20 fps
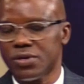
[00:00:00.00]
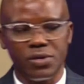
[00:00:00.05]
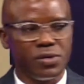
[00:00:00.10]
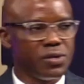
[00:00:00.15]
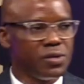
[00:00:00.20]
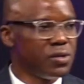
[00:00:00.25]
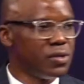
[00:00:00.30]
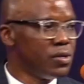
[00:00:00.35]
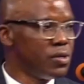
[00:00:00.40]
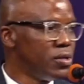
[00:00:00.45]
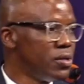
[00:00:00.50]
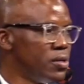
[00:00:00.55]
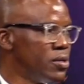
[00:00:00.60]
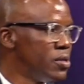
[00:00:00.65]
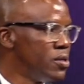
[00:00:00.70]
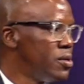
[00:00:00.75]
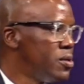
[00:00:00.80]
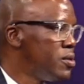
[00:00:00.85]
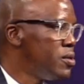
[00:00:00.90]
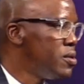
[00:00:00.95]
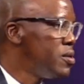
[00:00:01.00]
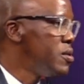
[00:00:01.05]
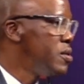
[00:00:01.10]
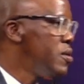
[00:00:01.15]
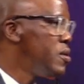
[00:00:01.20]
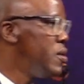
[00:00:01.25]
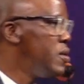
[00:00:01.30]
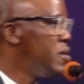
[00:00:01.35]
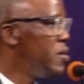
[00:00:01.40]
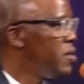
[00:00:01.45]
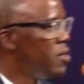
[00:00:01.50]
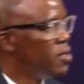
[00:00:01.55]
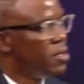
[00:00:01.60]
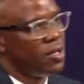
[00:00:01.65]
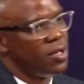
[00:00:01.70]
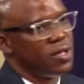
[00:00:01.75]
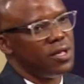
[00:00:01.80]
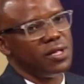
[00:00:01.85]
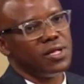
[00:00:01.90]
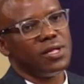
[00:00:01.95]

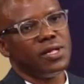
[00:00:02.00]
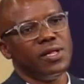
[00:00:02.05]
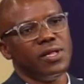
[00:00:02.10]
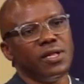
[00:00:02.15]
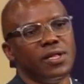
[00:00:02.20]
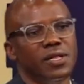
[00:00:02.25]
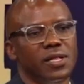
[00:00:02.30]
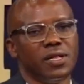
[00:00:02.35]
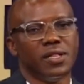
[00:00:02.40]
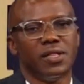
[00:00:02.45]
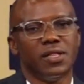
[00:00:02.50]
Nothing is said.